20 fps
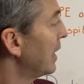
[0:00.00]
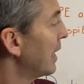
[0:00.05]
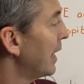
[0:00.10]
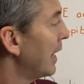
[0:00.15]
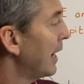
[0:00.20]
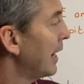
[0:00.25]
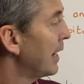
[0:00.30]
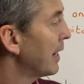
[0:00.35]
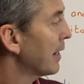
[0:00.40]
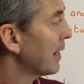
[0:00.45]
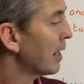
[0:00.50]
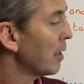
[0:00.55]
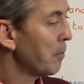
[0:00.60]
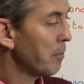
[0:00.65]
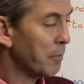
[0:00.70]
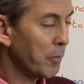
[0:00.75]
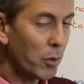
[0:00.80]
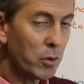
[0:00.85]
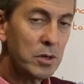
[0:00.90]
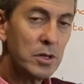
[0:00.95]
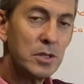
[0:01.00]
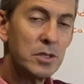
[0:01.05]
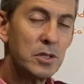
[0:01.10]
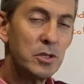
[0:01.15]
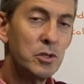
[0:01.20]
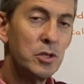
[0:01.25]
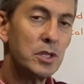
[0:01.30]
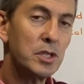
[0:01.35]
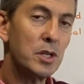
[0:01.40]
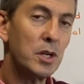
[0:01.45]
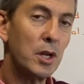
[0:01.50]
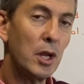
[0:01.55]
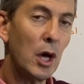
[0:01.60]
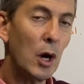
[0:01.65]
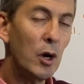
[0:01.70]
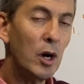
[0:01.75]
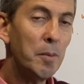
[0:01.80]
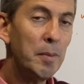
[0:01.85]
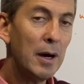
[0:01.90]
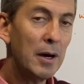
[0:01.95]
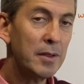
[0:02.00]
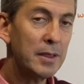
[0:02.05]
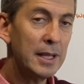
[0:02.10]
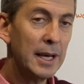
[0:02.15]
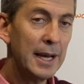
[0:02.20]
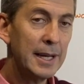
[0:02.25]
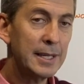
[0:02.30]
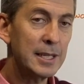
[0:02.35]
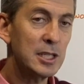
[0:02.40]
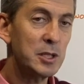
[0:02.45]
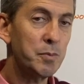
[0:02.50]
And important to just know about that,